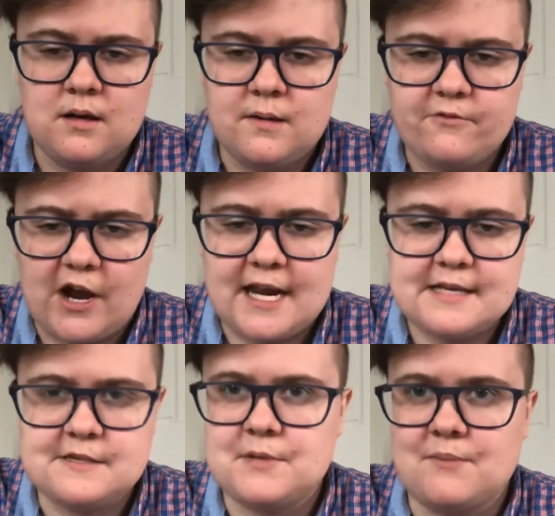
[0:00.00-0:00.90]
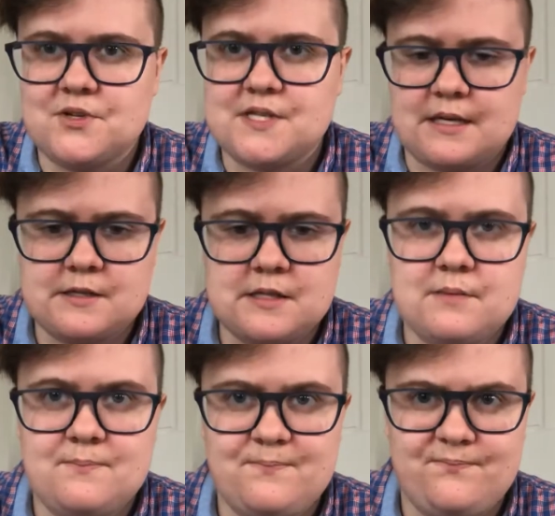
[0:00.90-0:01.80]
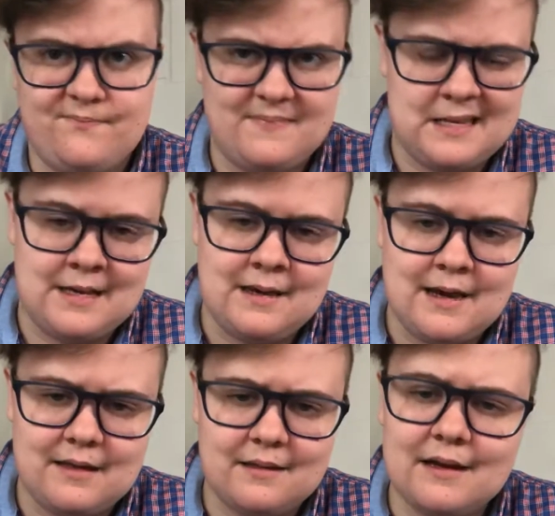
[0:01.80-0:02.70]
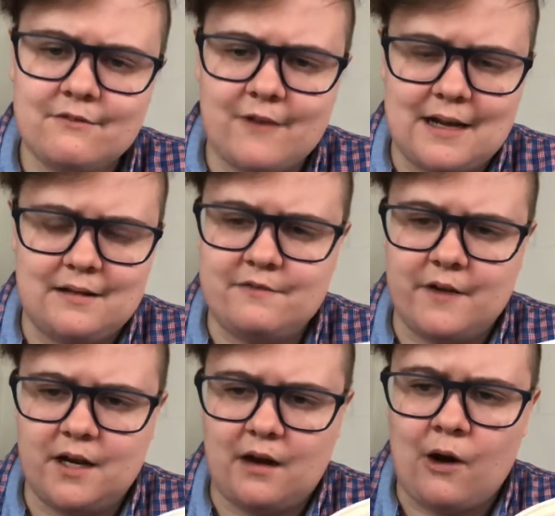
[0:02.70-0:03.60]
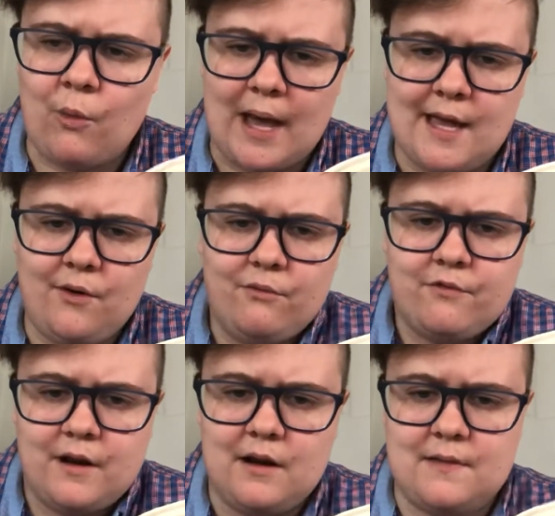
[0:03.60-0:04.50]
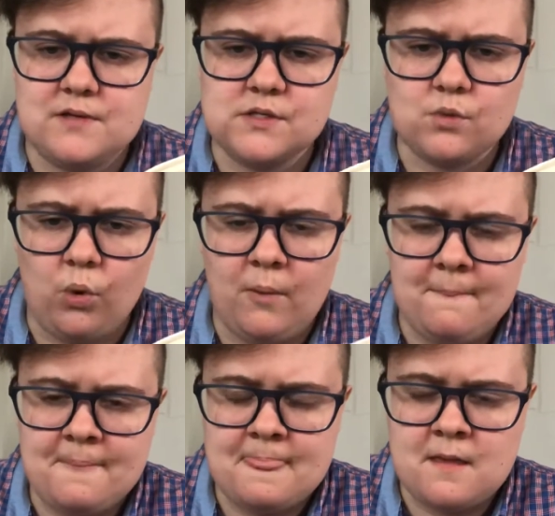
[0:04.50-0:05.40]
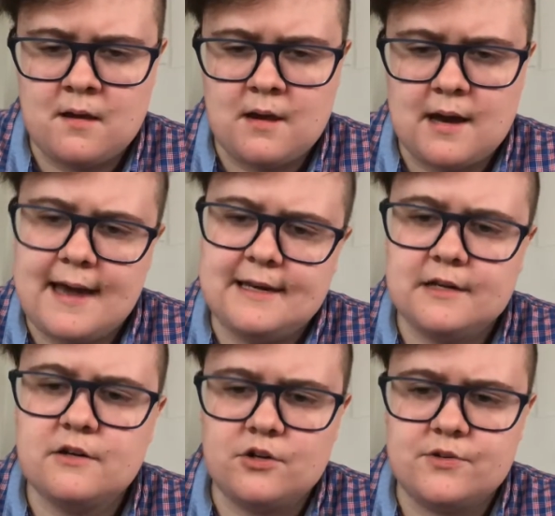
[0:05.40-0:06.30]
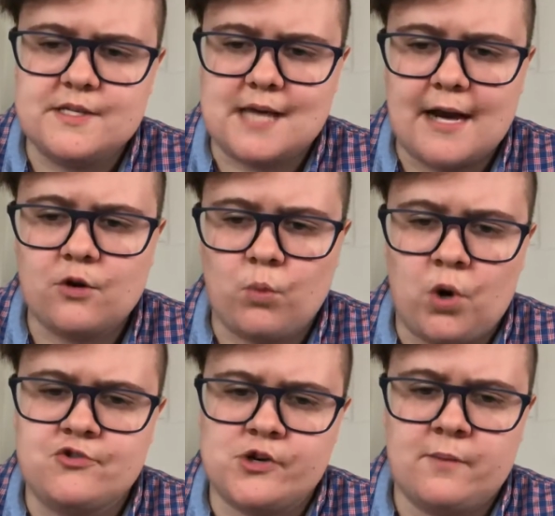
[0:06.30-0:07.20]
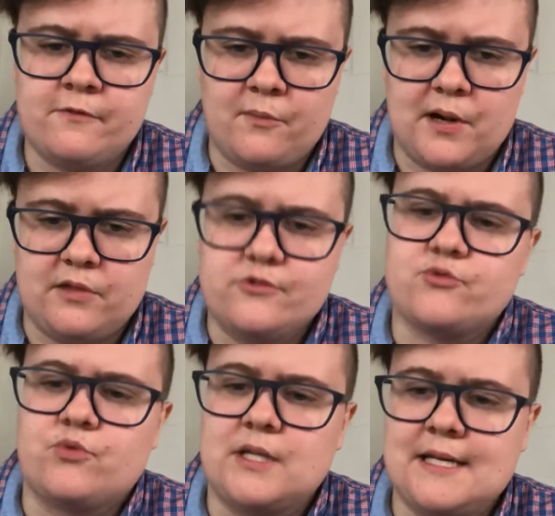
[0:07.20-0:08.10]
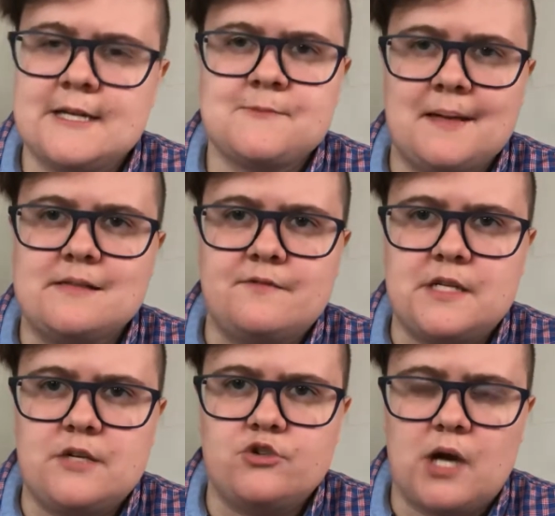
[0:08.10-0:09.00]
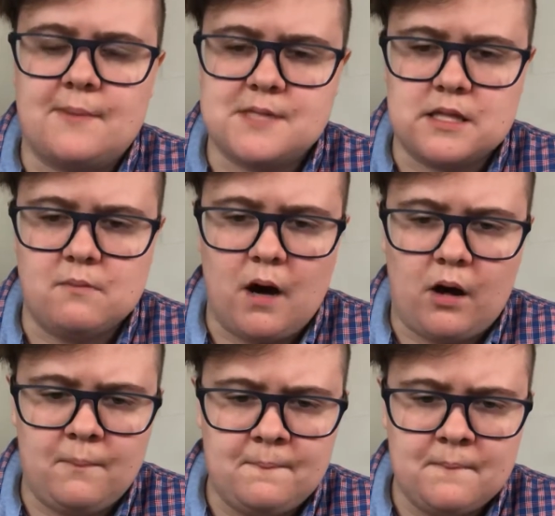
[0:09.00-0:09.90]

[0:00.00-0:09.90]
Friday, September 6th. I think I finally figured out why I don't fit in at this school. I need a new designer wardrobe for one of those really expensive teen shops at the mall.